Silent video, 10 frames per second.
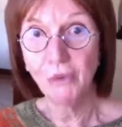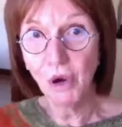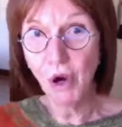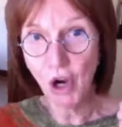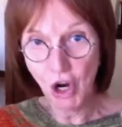
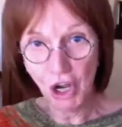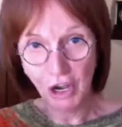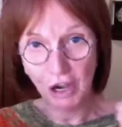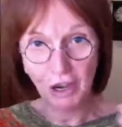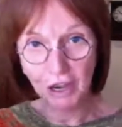
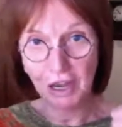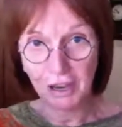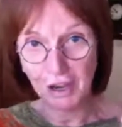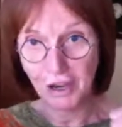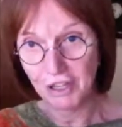
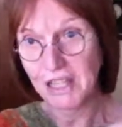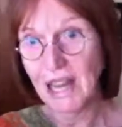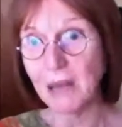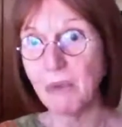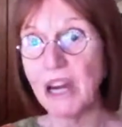Woohoo!
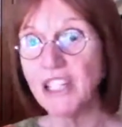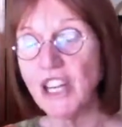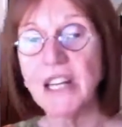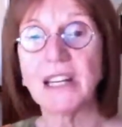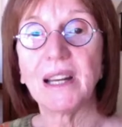
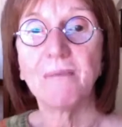Celebration!